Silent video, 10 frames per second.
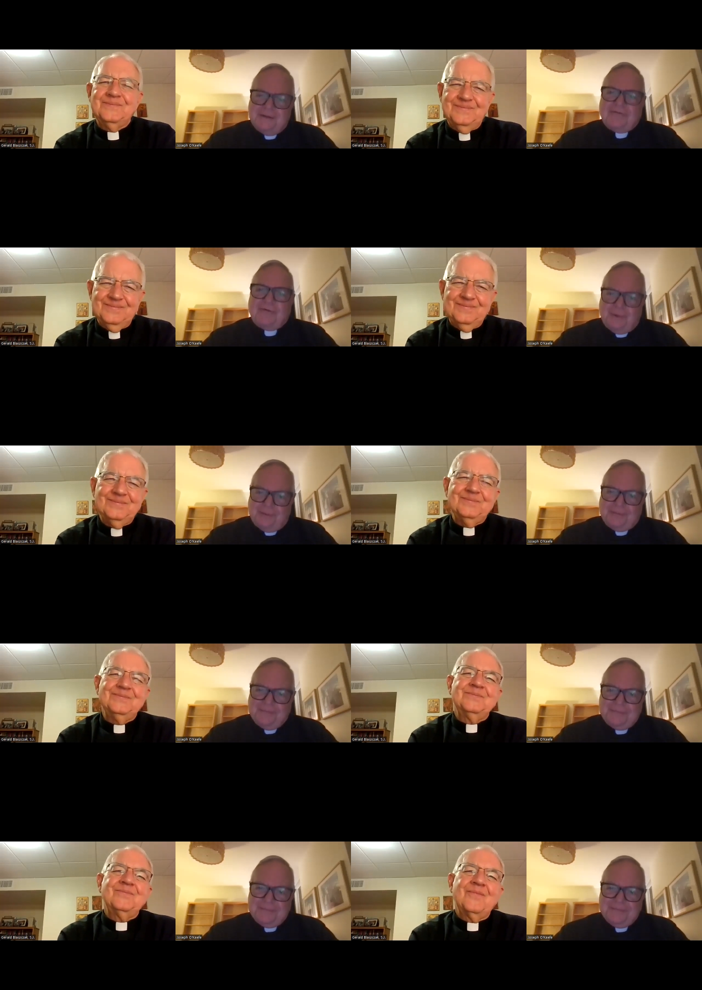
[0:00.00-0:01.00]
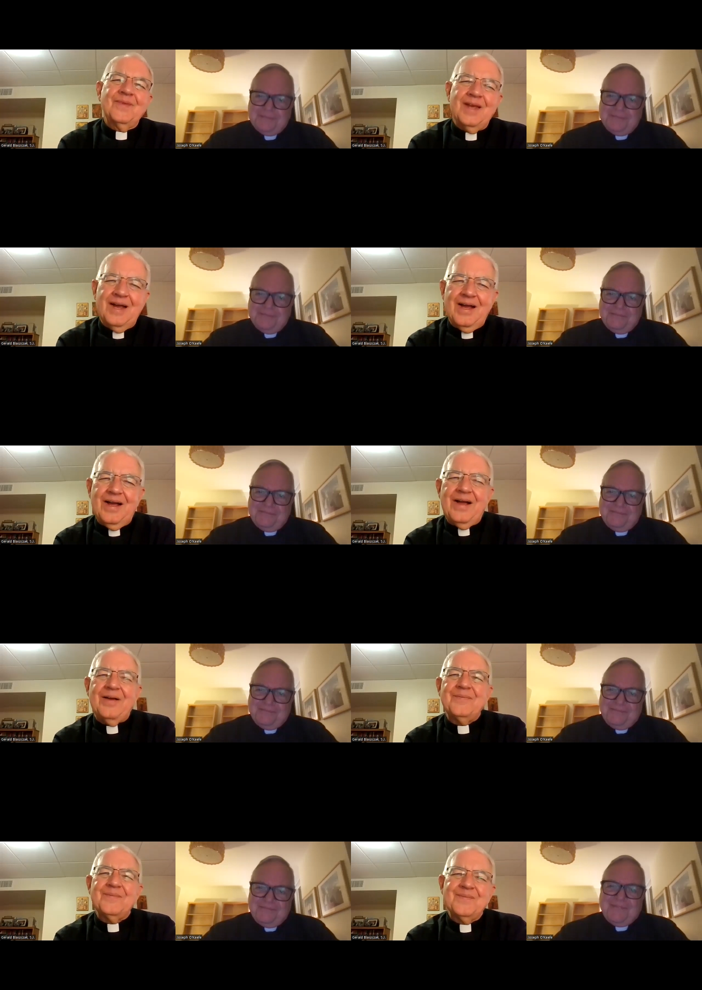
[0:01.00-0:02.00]
Speaker 1: at Fordham. Uh
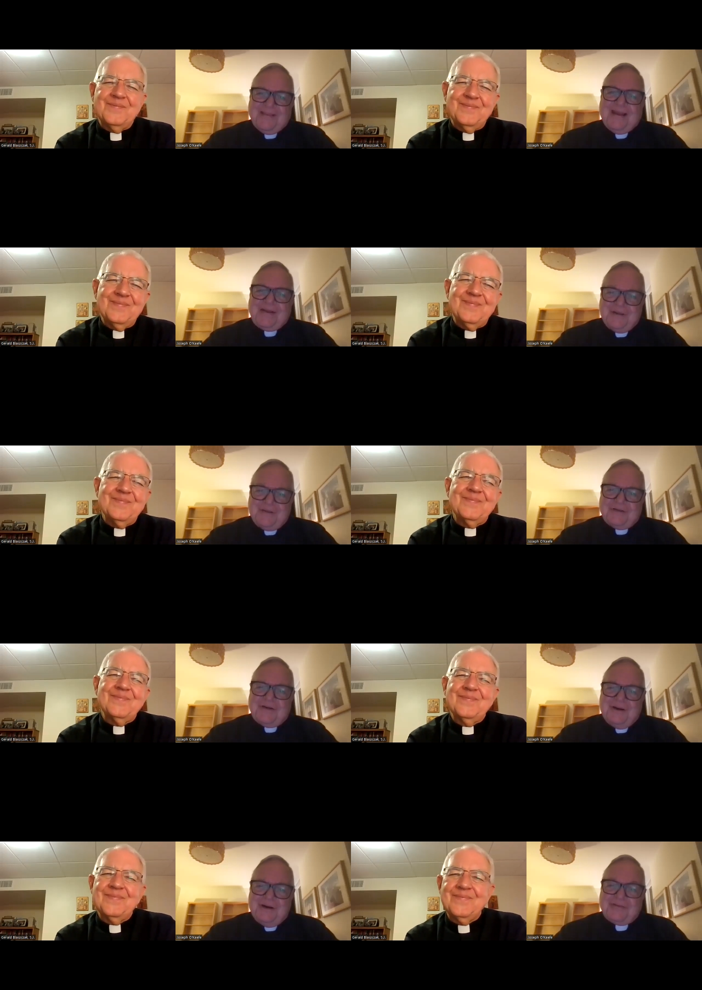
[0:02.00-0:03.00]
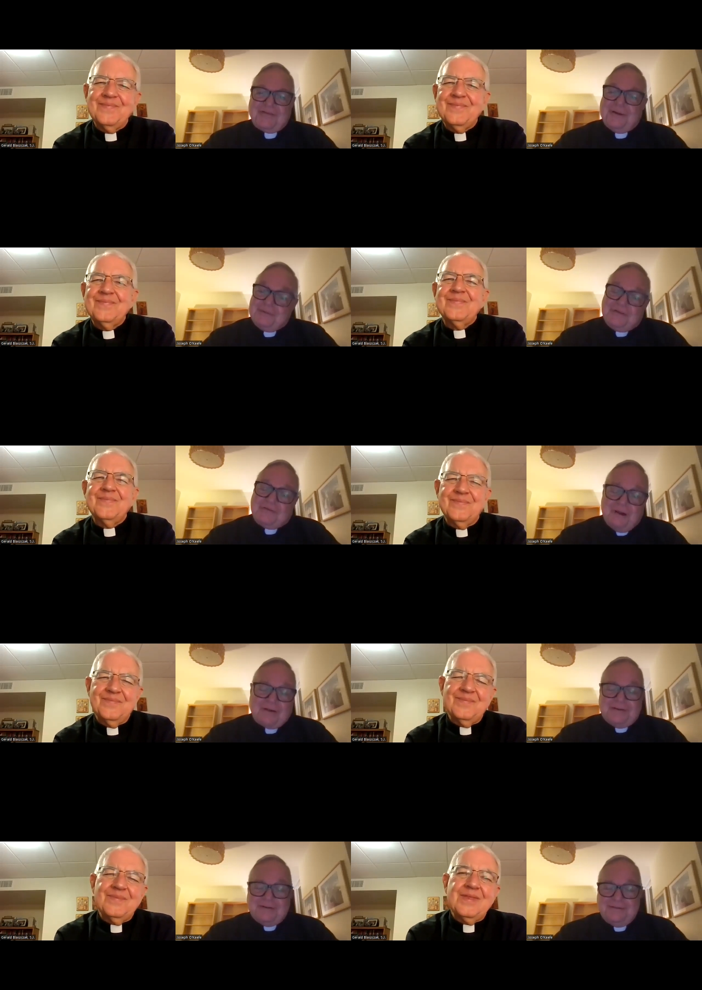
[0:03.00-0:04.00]
huh. At Ciszek Hall, so I was his
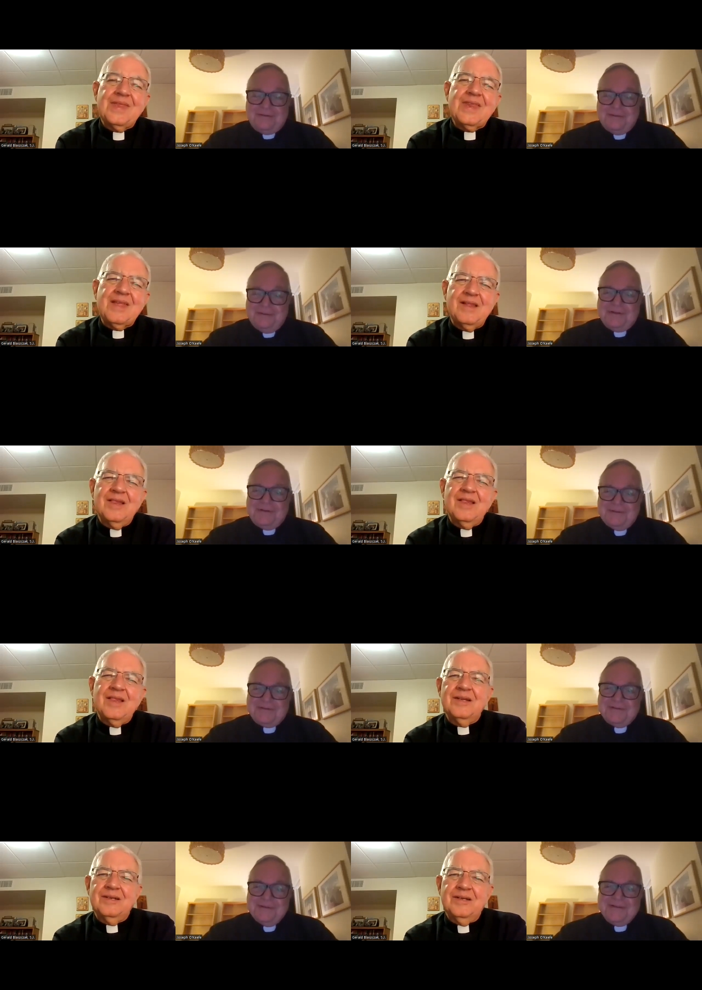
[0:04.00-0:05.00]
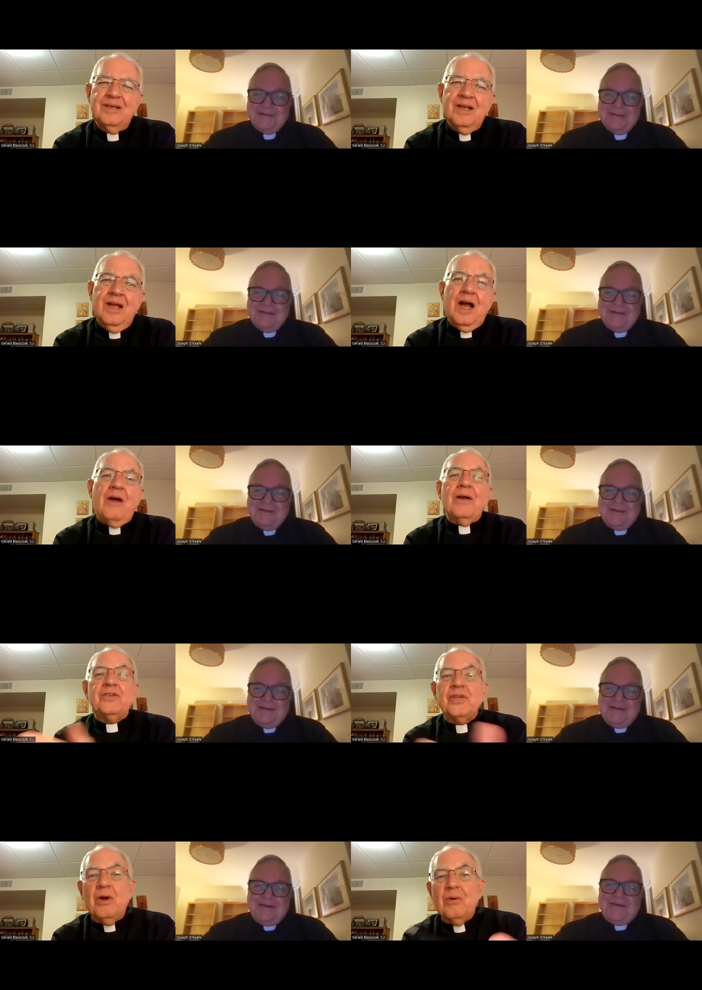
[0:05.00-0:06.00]
rector for two years.
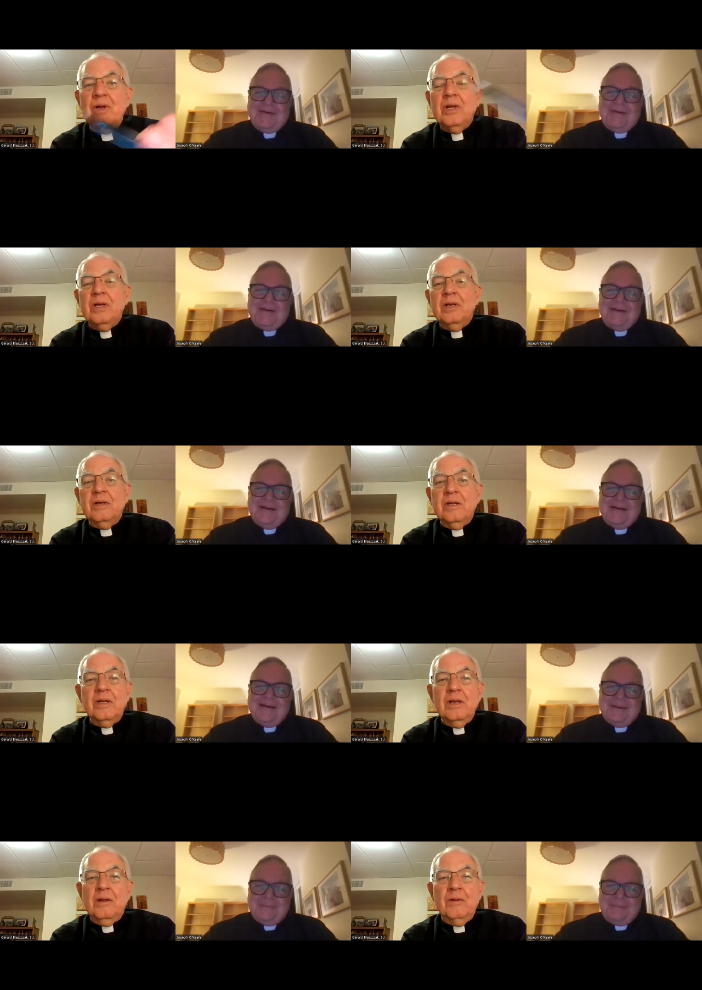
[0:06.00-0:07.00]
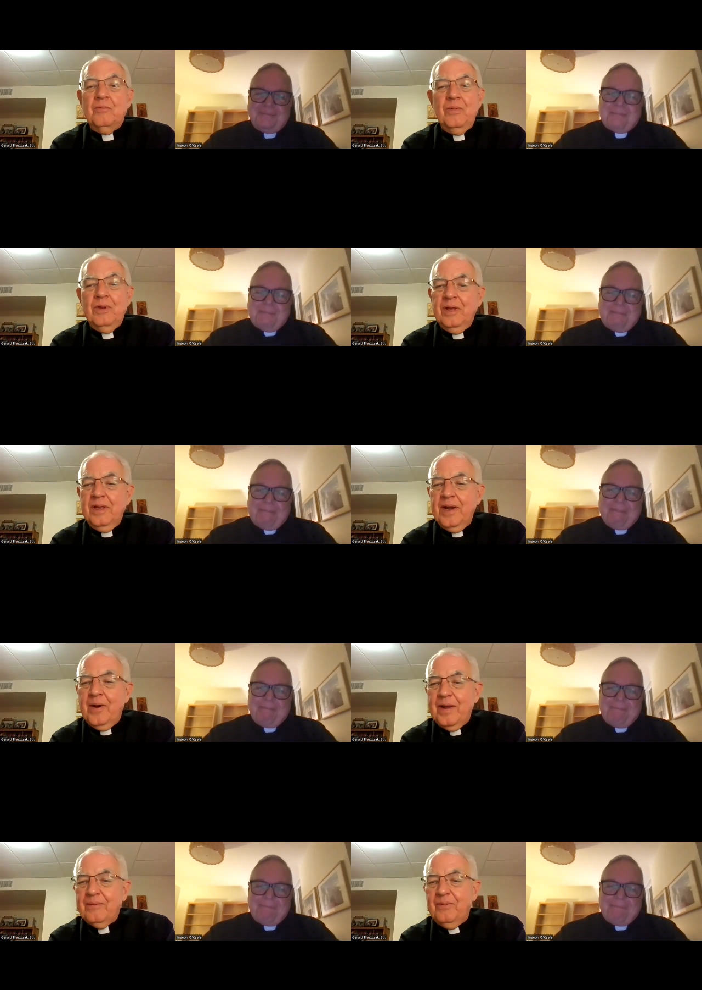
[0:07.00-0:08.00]
Speaker 2: All right, so
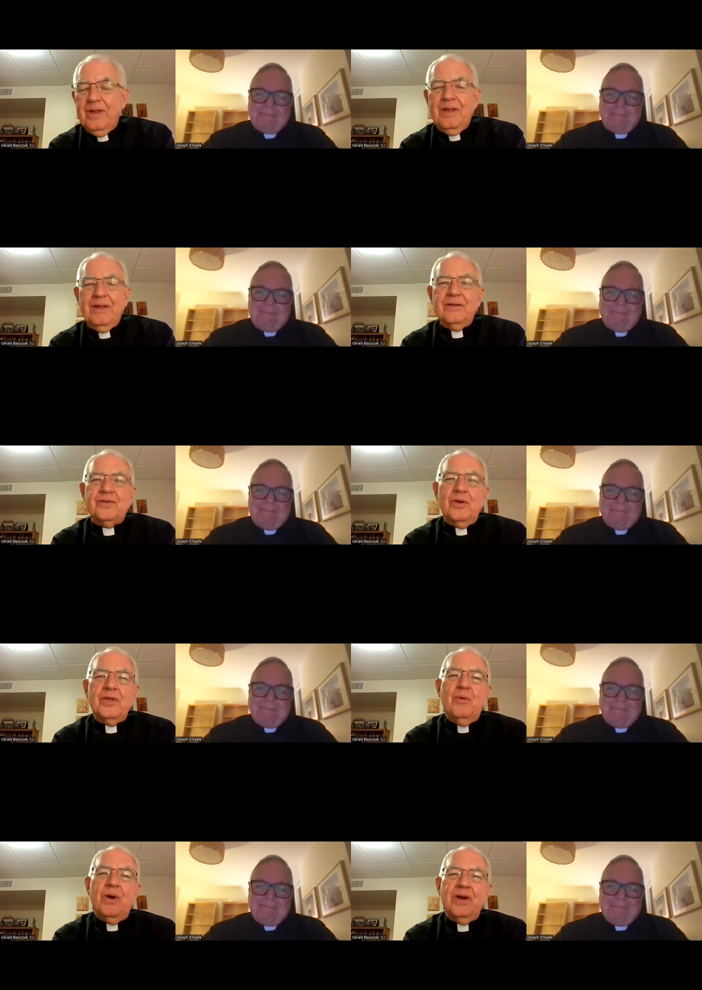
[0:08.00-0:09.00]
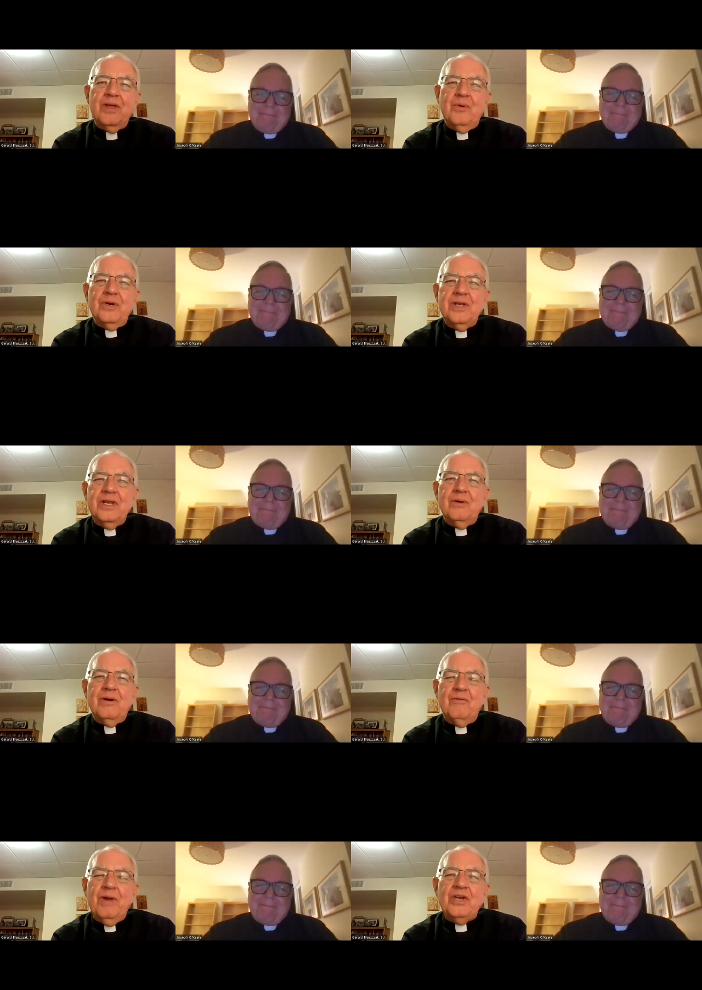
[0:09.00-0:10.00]
you know, so you were you were
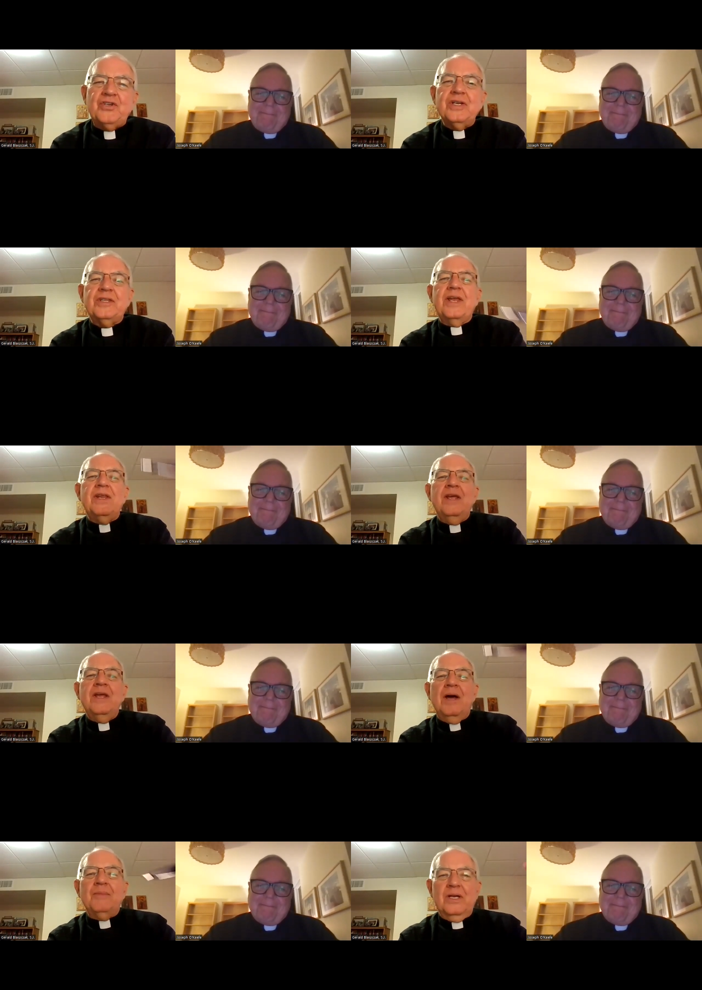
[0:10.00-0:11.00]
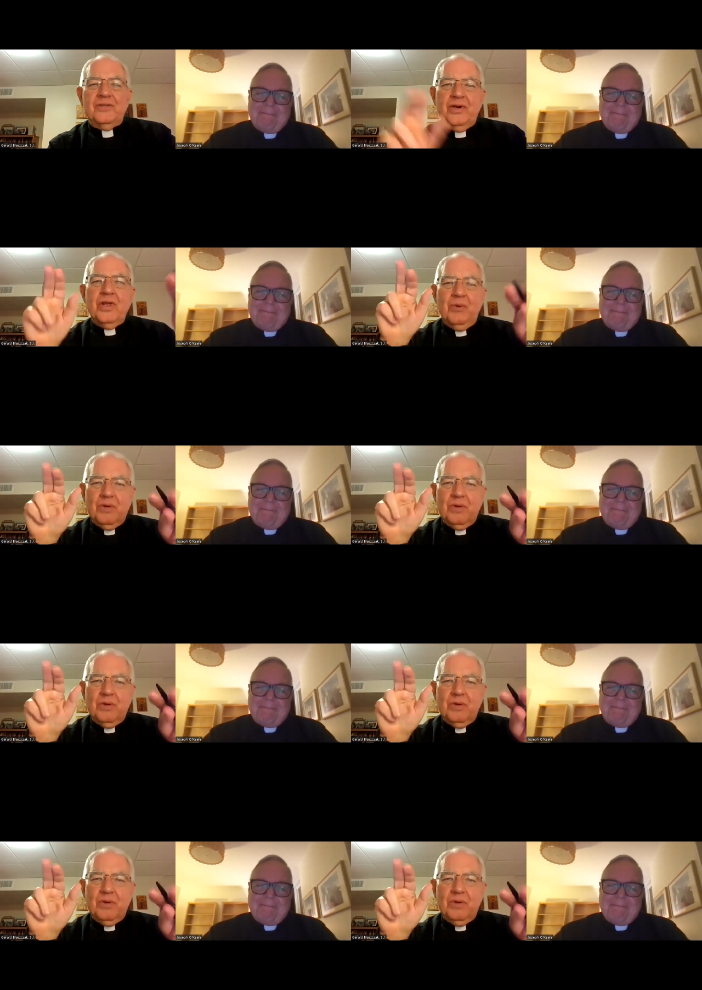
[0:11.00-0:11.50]
you were a regent, then I'm sorry,